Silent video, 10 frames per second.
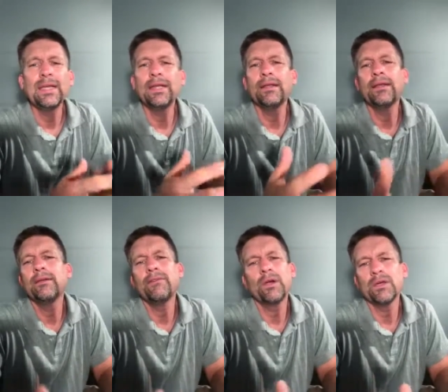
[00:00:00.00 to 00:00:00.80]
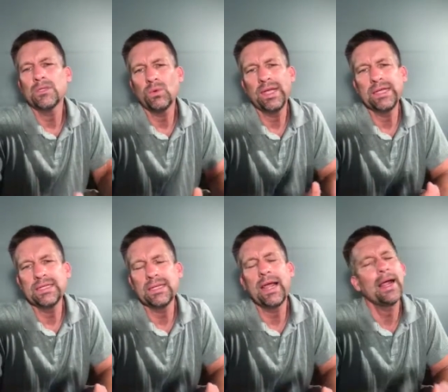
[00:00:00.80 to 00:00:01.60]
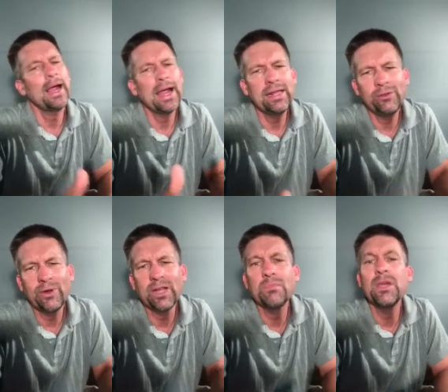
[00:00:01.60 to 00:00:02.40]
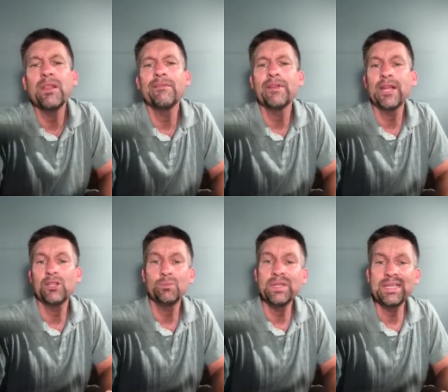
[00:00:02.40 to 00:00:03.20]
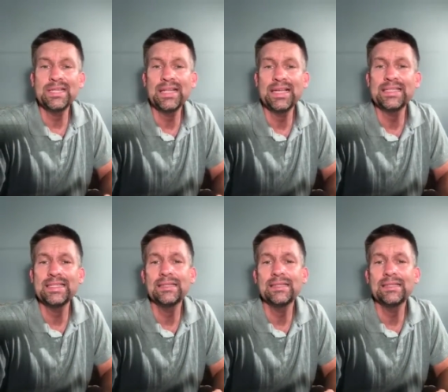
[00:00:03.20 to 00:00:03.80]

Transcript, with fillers: in, in various ways. And I, I highly recommend the financial peace class